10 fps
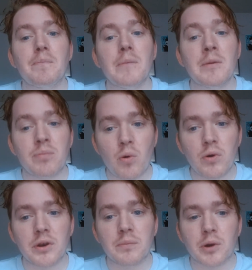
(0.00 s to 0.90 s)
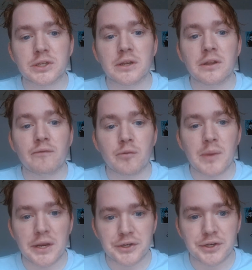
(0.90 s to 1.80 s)
important personal
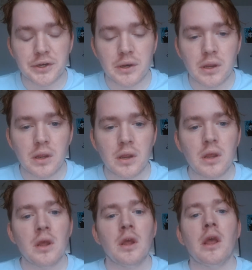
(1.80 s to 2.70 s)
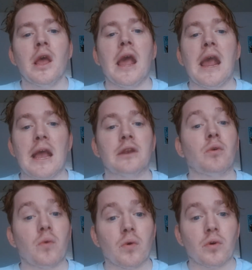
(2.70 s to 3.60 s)
information, and
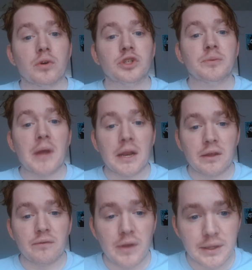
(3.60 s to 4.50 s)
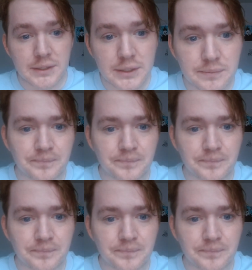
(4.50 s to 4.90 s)
or traumatic events.